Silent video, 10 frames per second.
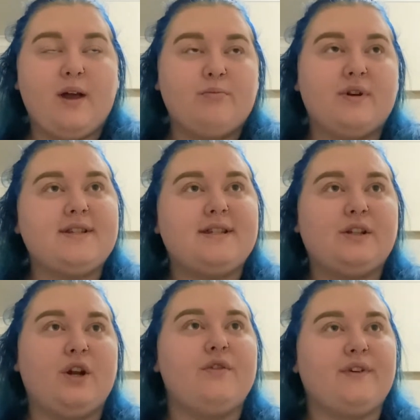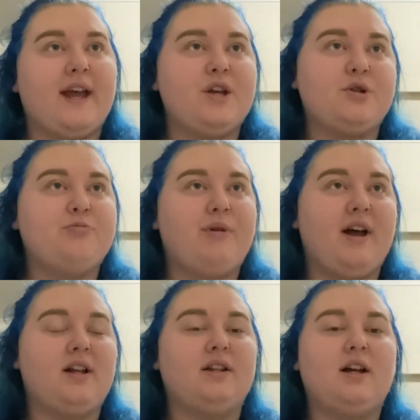and press the notification
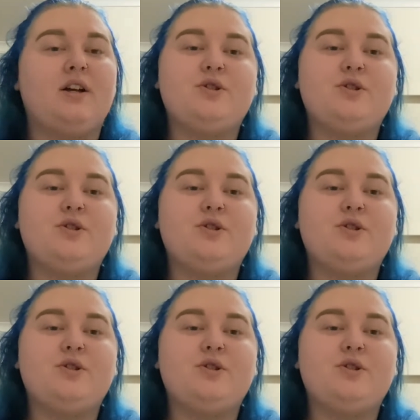bell